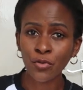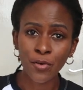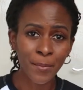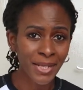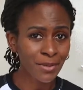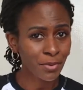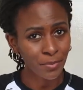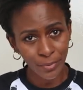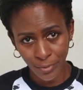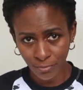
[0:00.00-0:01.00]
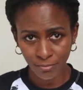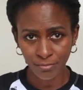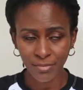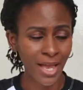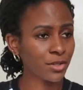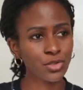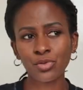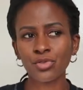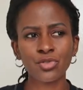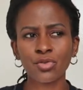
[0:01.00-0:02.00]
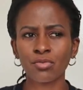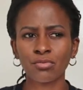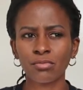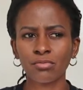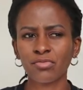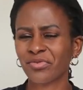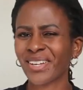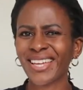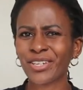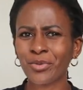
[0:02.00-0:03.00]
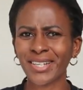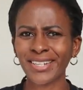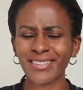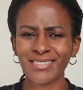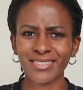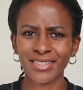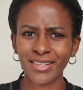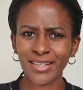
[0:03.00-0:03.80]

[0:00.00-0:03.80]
for many people. I don't sew for anyone else.